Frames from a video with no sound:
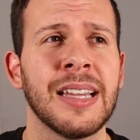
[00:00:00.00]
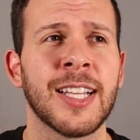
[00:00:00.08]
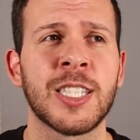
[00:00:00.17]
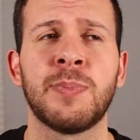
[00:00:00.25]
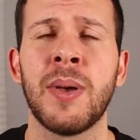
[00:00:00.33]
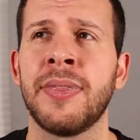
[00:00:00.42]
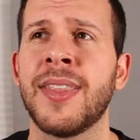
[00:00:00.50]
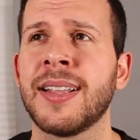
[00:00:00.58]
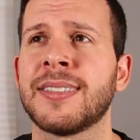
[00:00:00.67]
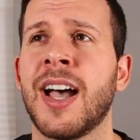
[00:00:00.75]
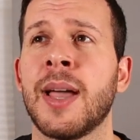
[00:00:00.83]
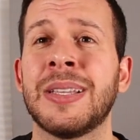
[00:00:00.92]
let's spend
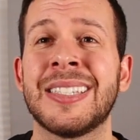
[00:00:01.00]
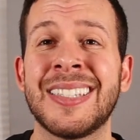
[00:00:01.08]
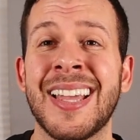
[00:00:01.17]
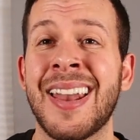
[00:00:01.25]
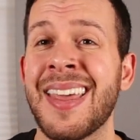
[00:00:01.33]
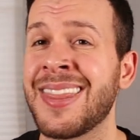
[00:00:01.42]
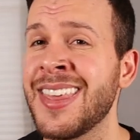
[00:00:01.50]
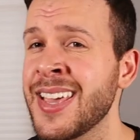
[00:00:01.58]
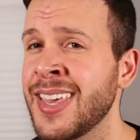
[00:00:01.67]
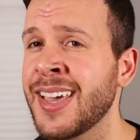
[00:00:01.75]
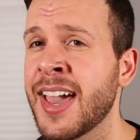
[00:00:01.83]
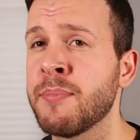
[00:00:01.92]
that time instead
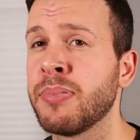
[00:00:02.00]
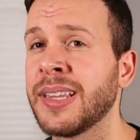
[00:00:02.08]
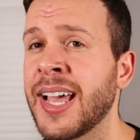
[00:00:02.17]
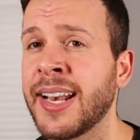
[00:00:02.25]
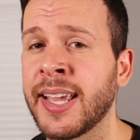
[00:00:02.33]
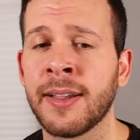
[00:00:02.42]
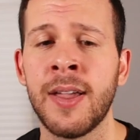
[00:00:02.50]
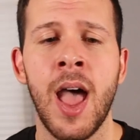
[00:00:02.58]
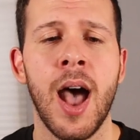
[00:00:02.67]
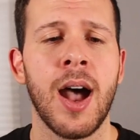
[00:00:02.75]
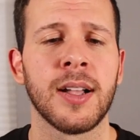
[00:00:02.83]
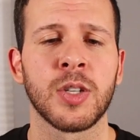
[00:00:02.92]
thinking and planning
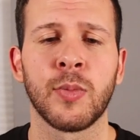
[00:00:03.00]
uh,